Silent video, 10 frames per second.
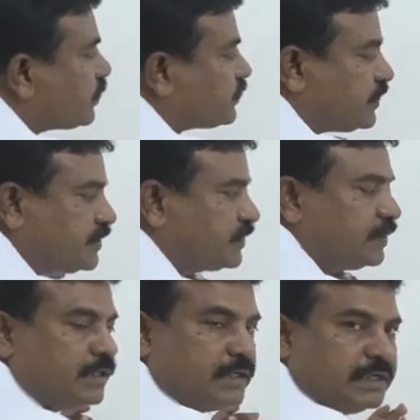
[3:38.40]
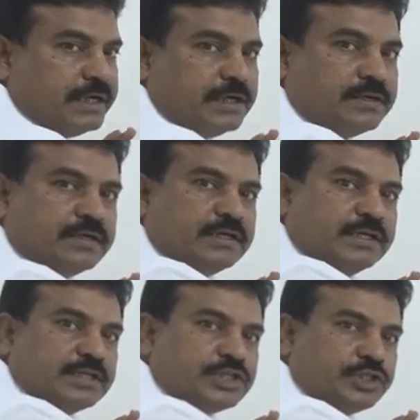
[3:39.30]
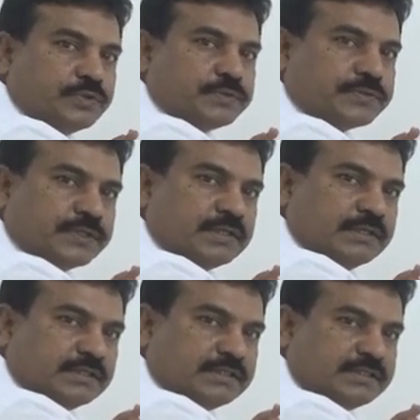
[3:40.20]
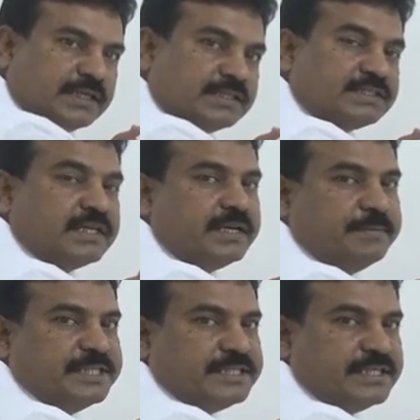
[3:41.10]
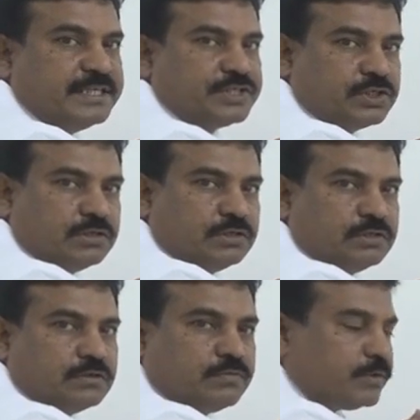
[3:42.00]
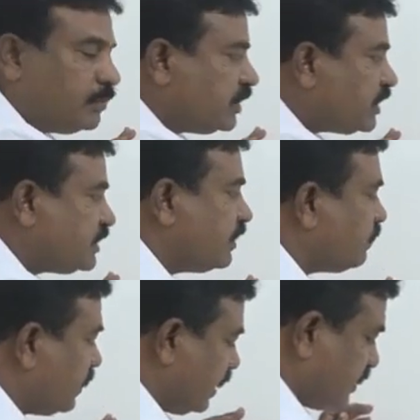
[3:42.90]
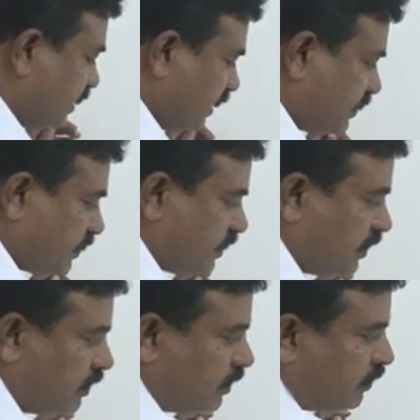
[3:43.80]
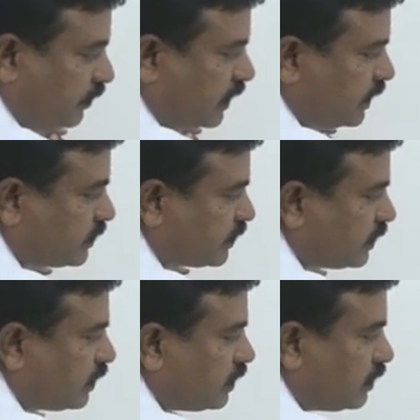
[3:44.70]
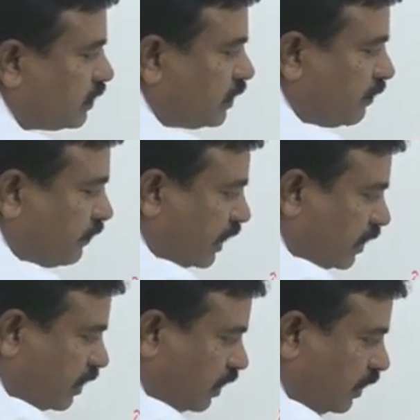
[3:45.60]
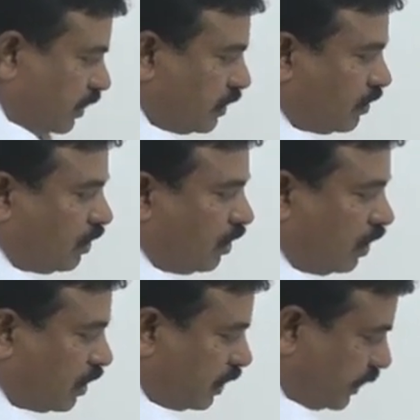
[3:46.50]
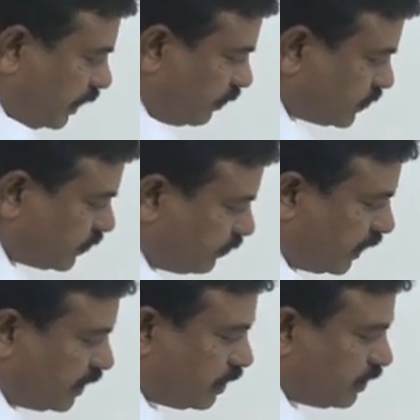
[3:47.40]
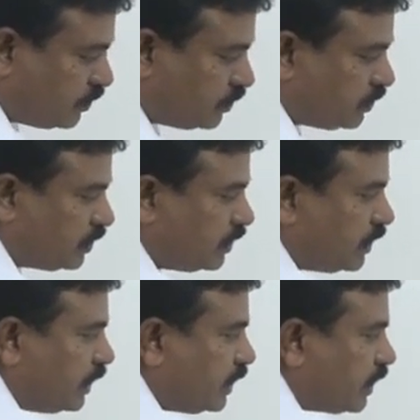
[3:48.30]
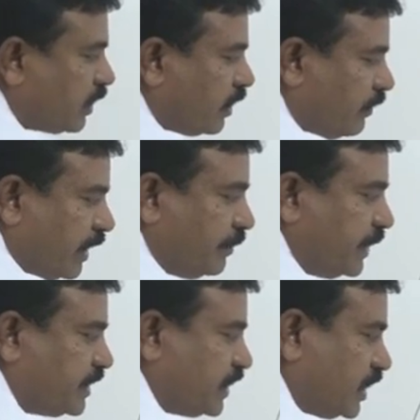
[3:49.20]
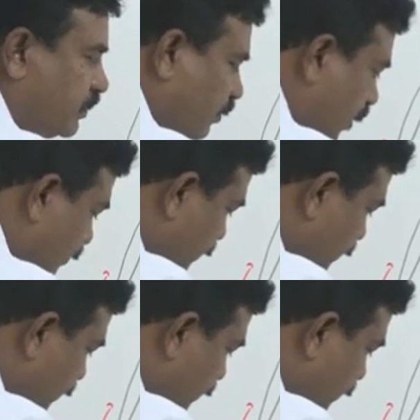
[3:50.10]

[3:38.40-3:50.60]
process. It receives sensory message from the receptor cells, whereas the ventral horn gives ventral root. It conveys message from